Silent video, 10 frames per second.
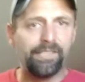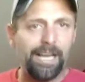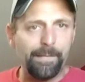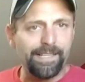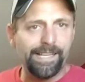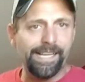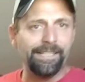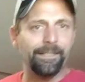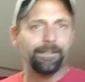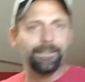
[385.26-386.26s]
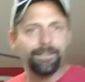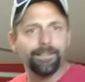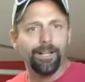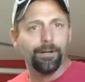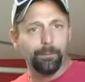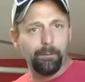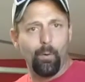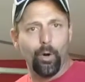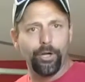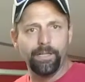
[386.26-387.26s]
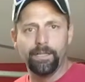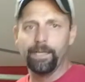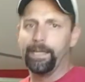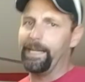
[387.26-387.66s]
time he's getting a reward,